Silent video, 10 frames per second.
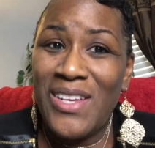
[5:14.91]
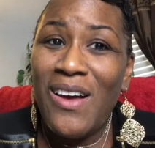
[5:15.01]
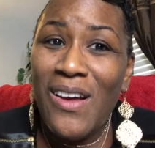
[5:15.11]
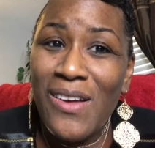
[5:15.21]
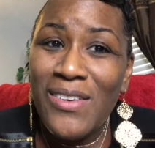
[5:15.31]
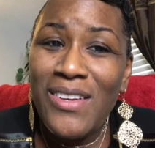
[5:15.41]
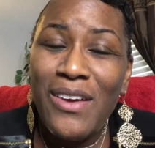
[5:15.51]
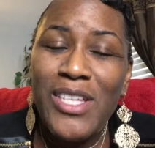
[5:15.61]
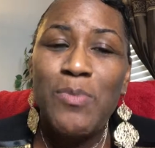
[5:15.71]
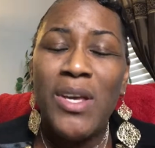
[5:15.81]
Oh,
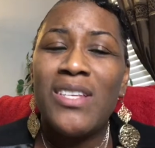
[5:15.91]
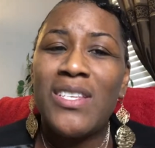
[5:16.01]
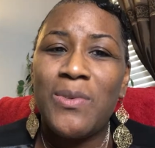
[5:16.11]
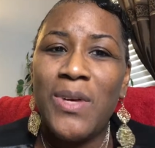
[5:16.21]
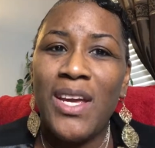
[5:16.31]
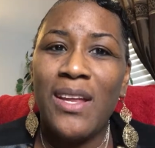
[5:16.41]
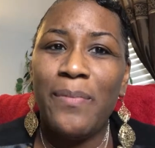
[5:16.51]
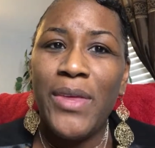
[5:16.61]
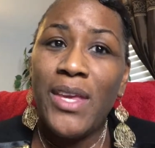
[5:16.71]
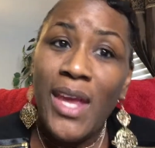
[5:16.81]
he's being sweet.
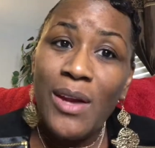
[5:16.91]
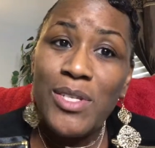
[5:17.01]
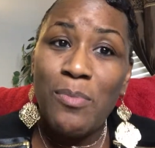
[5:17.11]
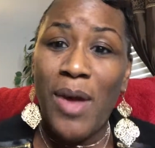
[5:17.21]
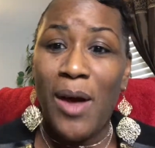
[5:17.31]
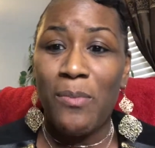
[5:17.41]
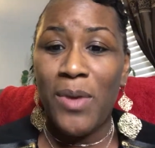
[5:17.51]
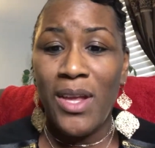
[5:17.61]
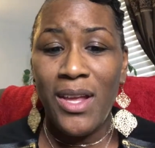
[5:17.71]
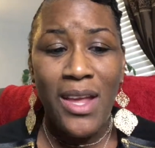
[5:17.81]
He cares about
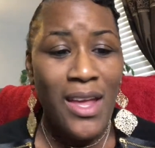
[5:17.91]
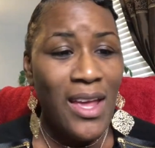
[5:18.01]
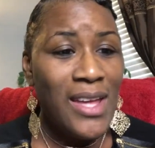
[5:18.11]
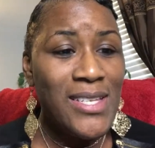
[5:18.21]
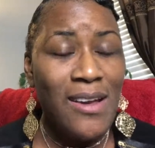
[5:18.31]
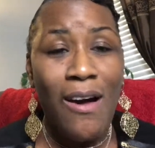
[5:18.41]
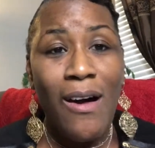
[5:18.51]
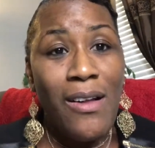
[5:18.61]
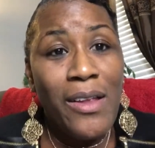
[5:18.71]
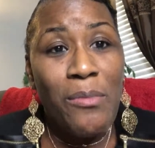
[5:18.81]
me. He's
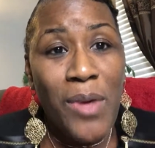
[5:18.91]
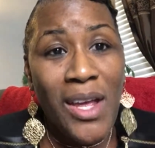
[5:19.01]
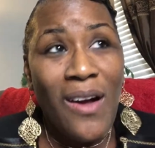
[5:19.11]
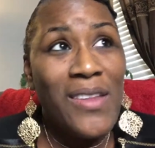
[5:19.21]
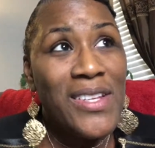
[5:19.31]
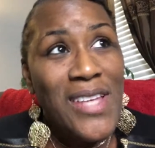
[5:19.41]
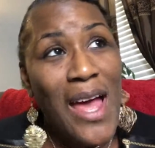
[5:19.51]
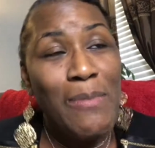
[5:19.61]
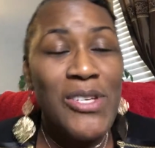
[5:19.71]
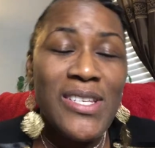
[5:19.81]
calling me all the
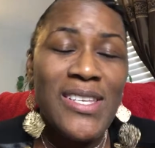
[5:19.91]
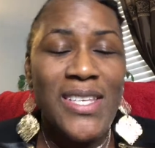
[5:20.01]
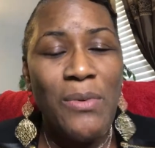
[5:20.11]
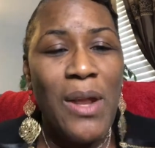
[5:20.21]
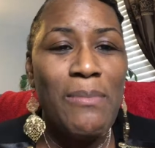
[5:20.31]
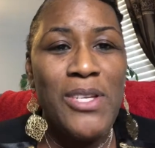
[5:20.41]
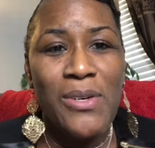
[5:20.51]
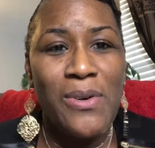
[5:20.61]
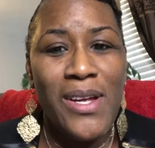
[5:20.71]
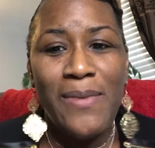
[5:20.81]
time just to see what I'm
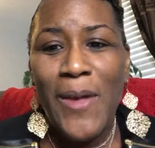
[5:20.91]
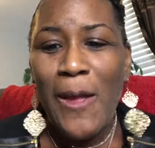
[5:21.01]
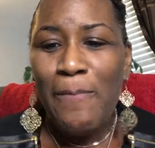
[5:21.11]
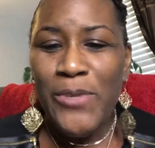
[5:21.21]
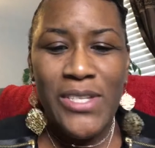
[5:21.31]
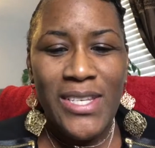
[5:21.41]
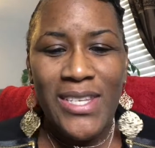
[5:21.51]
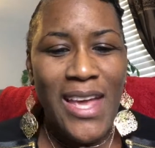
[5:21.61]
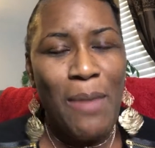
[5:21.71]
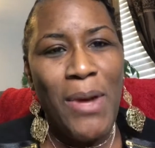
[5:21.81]
doing, just to
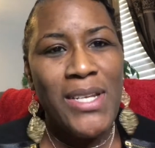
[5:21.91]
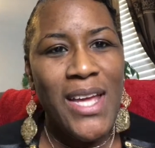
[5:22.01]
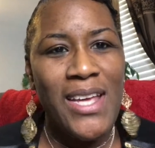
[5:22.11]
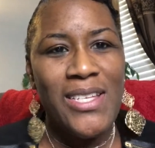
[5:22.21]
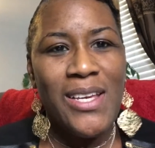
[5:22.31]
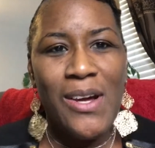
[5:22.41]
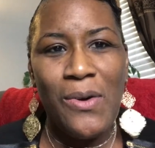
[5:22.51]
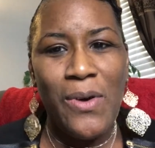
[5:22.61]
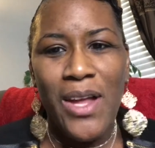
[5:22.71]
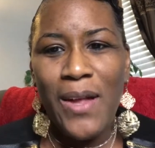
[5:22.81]
see how my days are
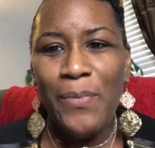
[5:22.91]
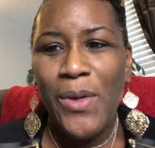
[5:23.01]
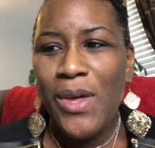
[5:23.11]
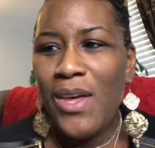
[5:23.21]
going.